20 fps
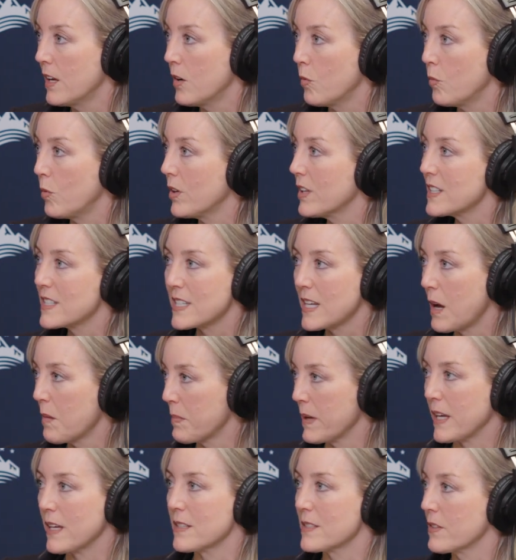Well, it's not
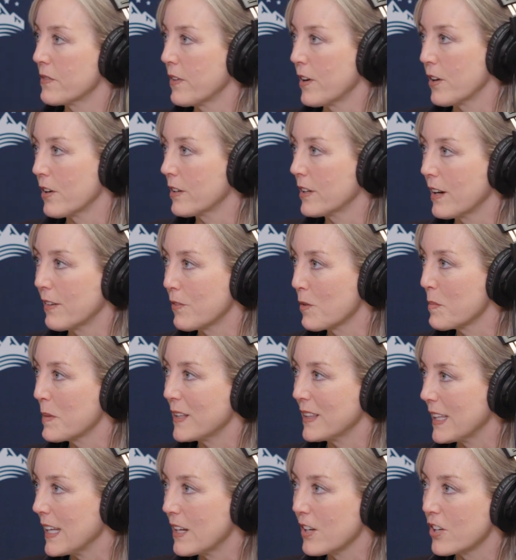because of our
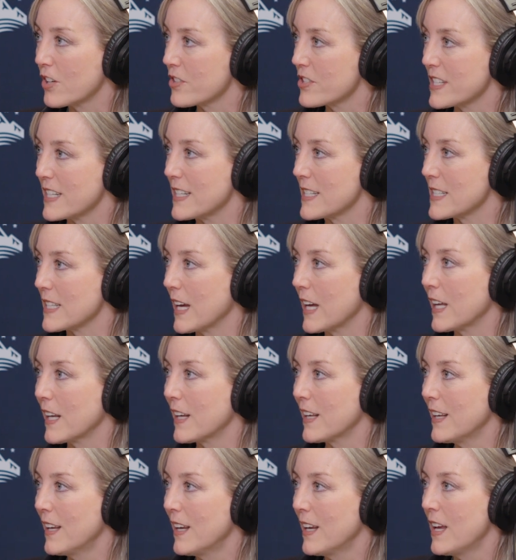government leaders, he
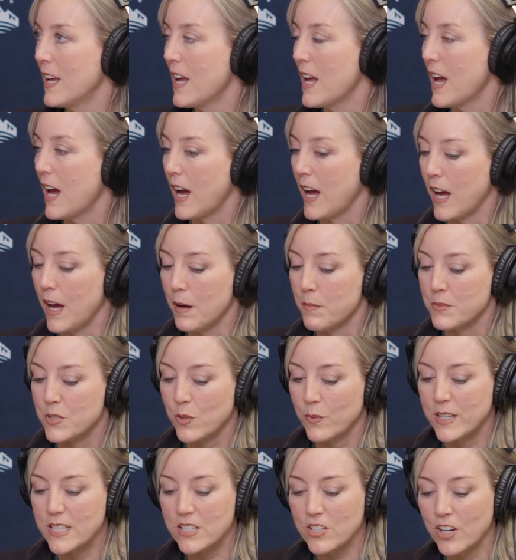said. So
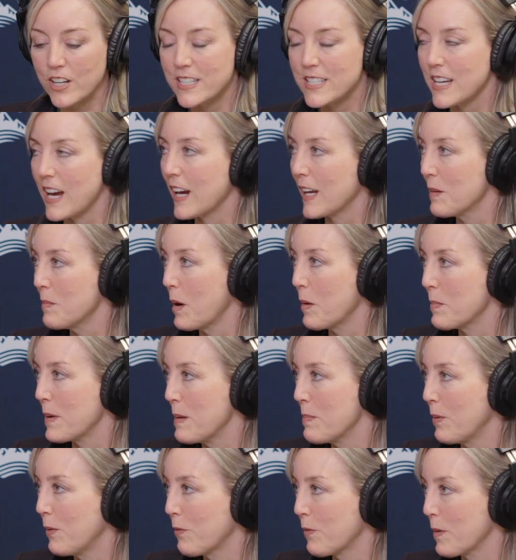he started talking about
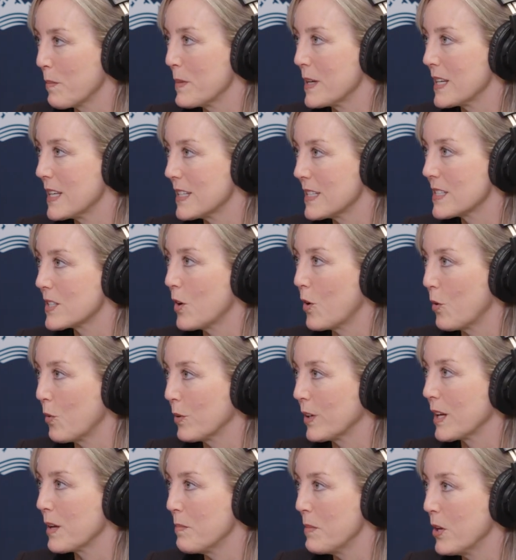people from his
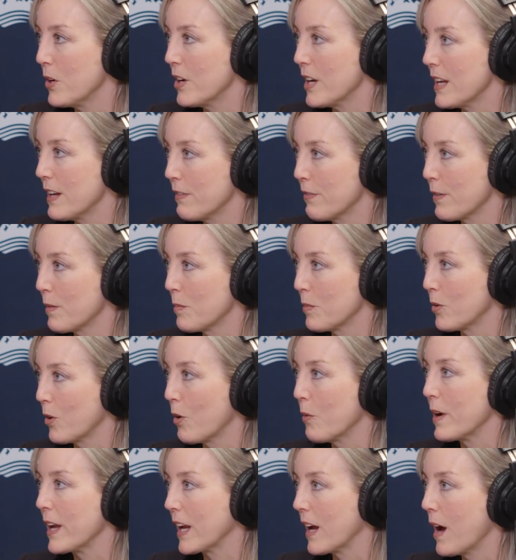own community from
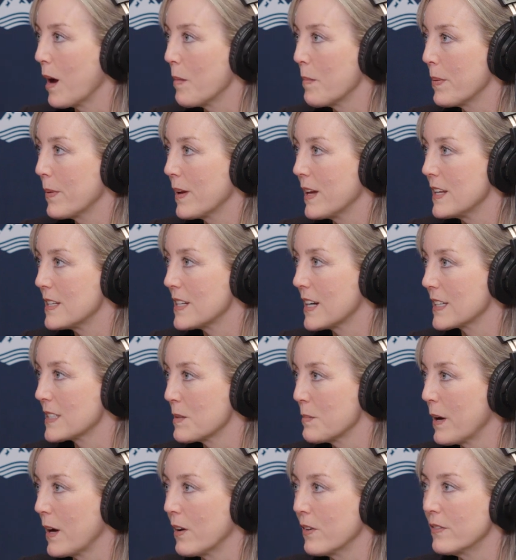growing up. He talked
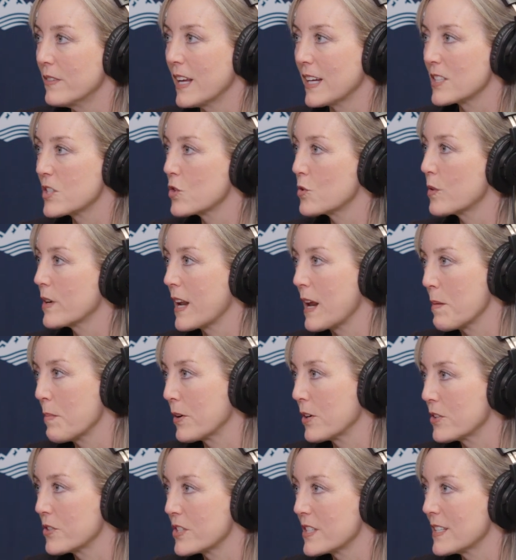about next door
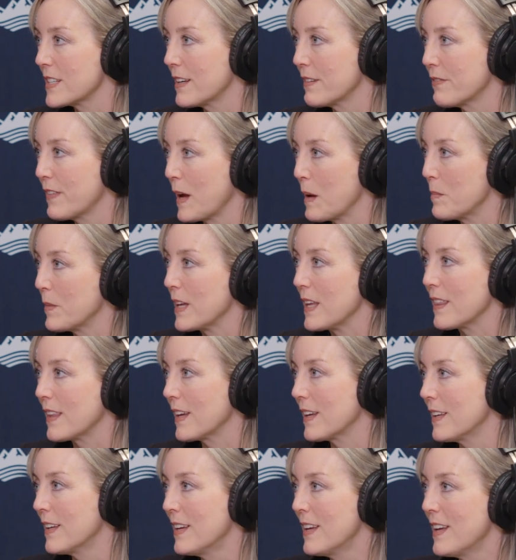neighbors, a family
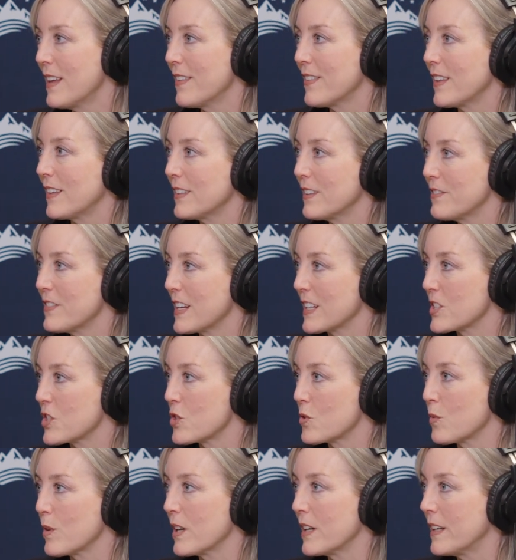that lived next
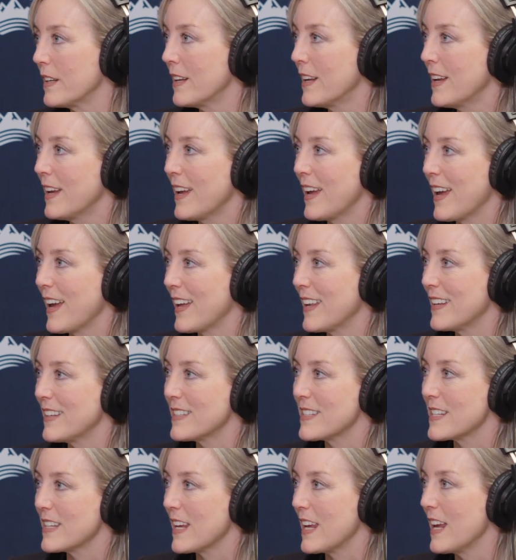door, and
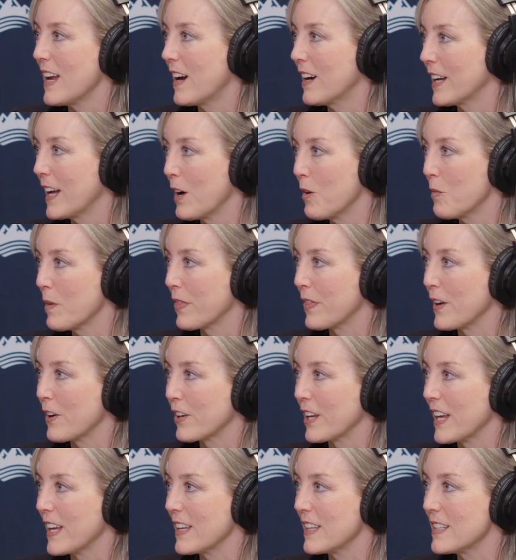he hung out with their
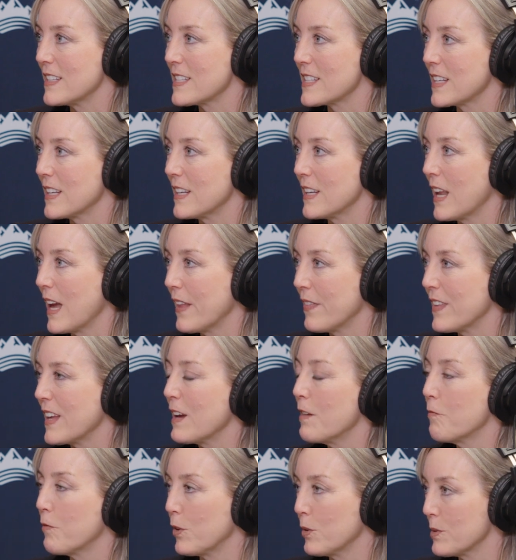kids and the
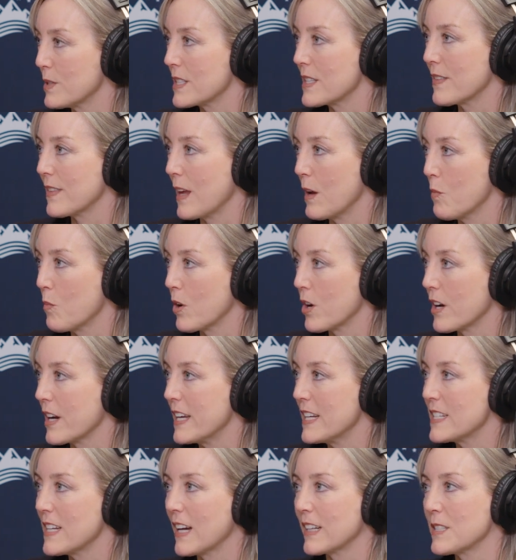influence that they were.
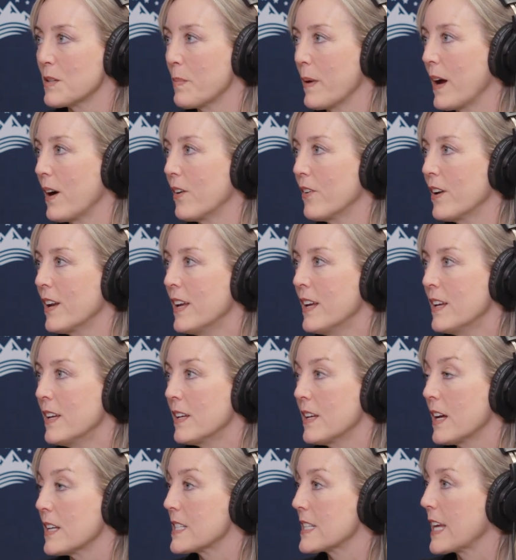He talked about
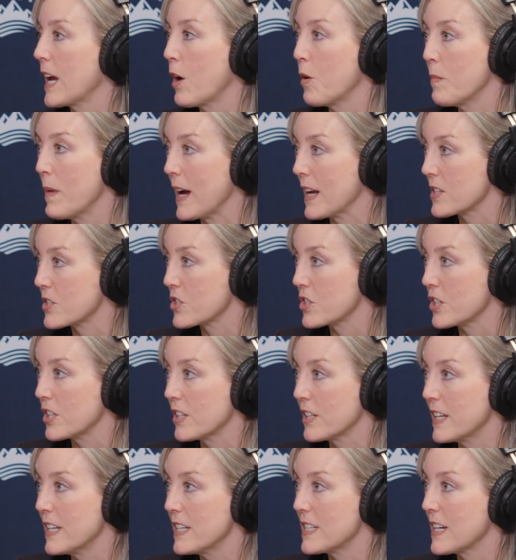a scoutmaster.
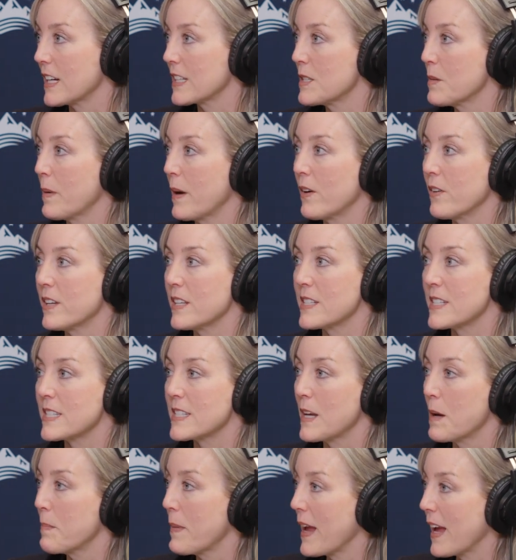He talked about his
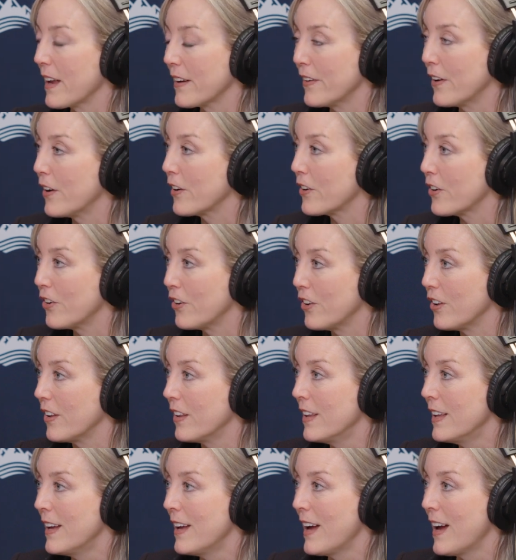step aunt and uncle,
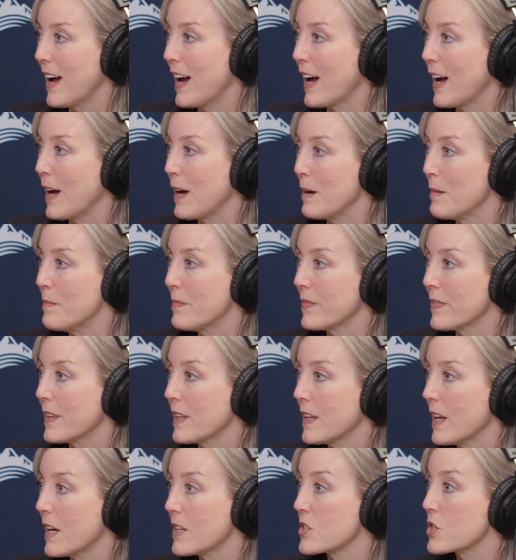
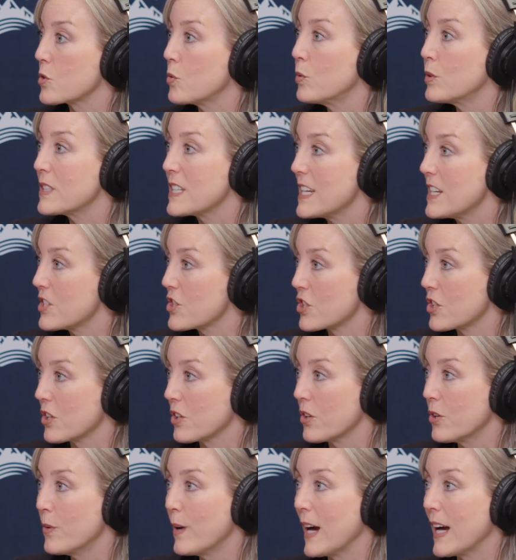a school teacher
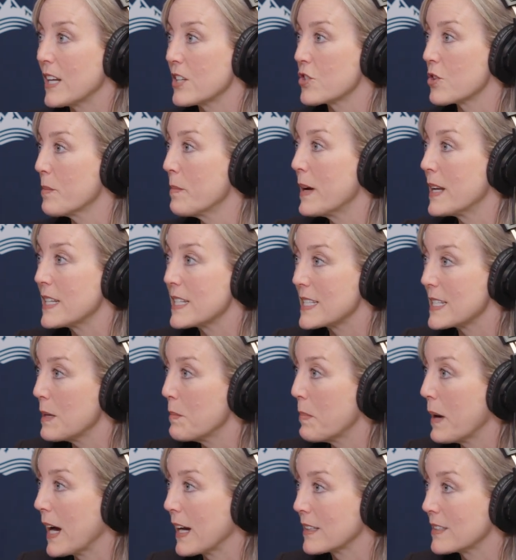who had tremendous
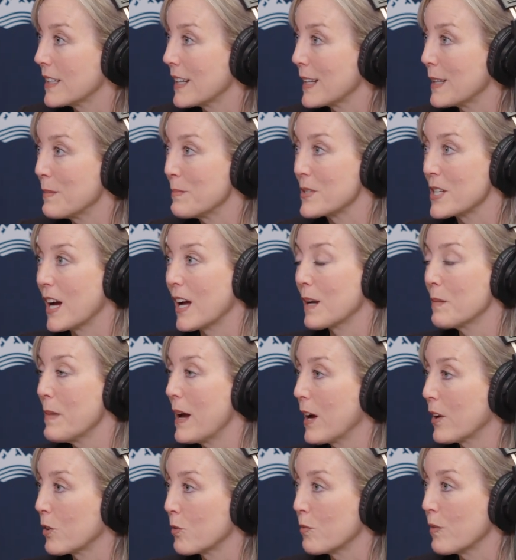impact on him, taught him
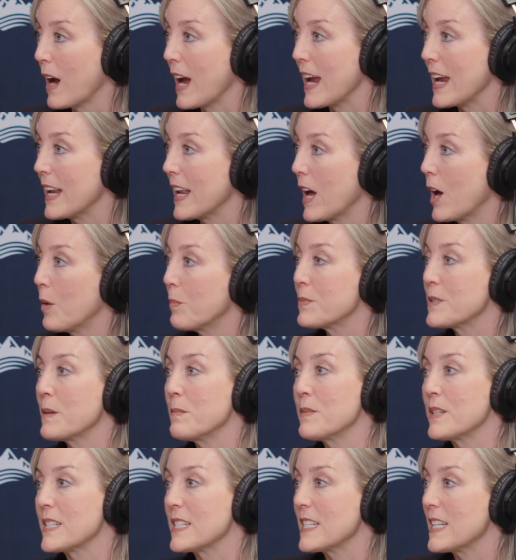how to write, helped
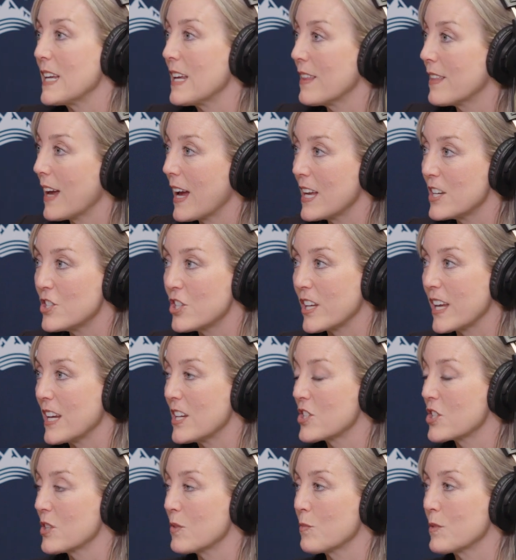him to see that
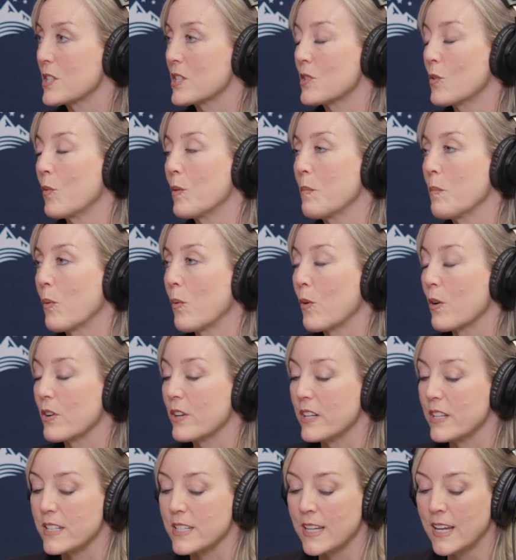education was so
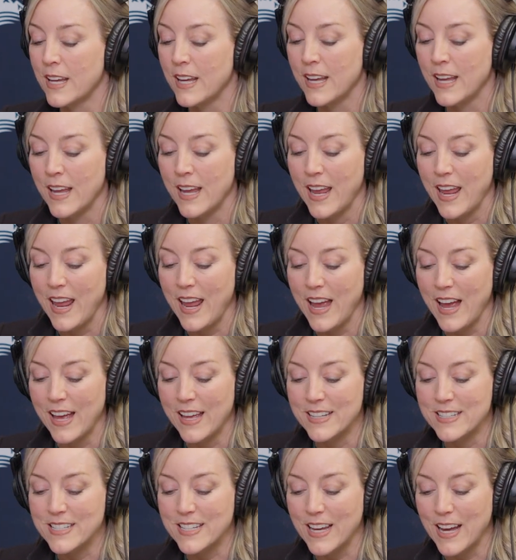important.
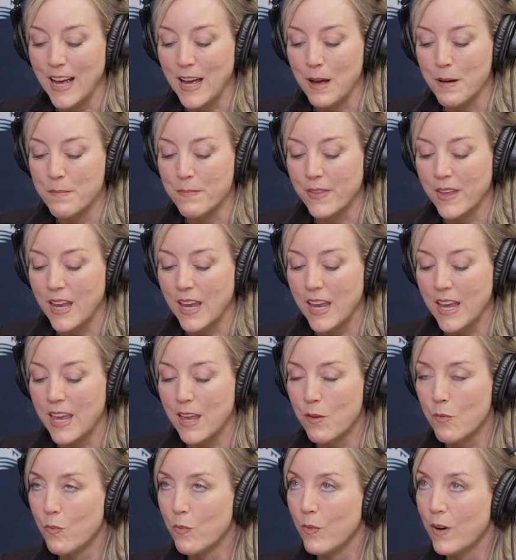And
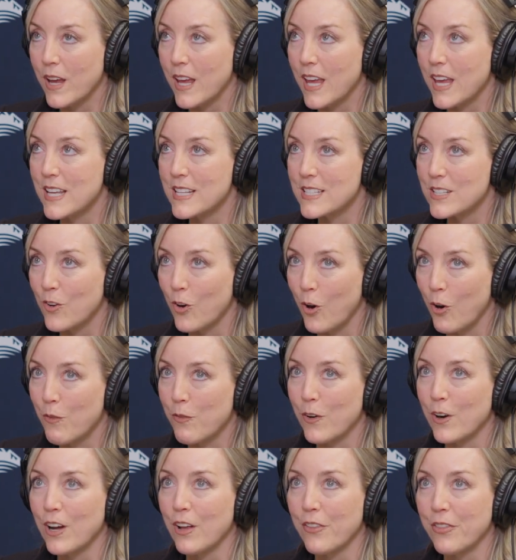his
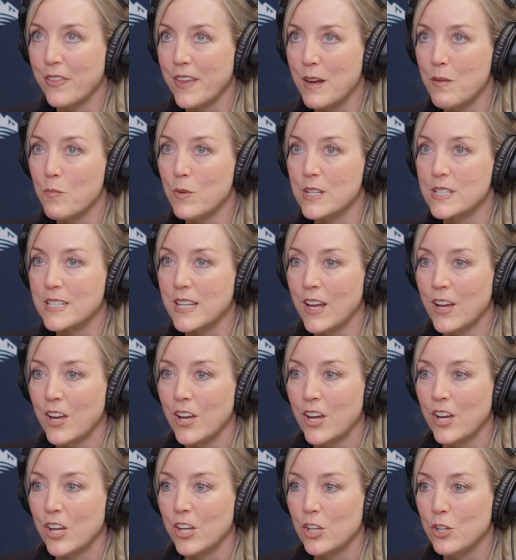overall theme was,
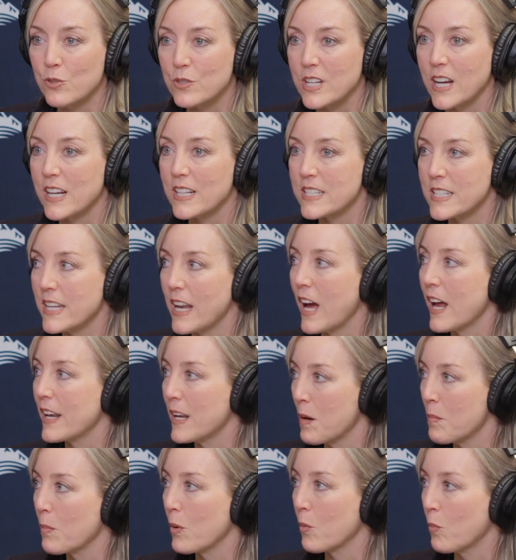Utah's not
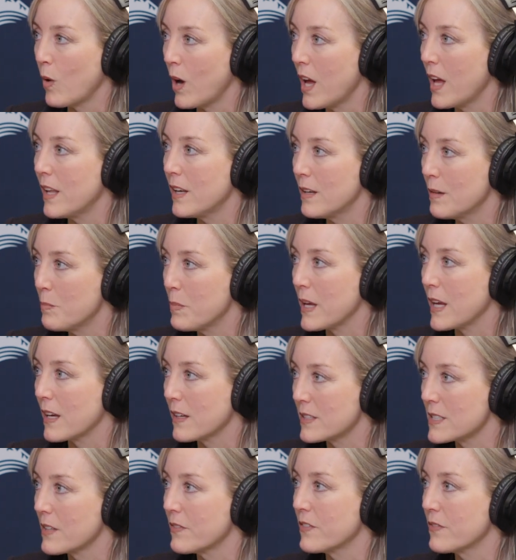number one
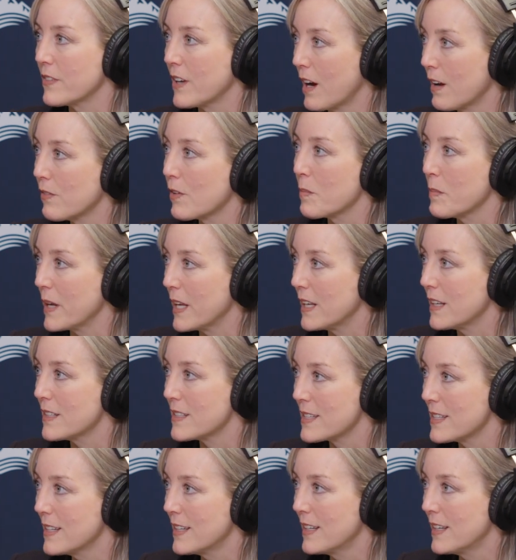because of
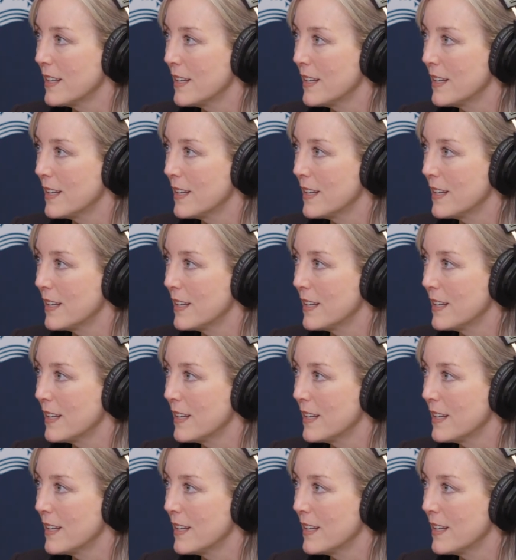government.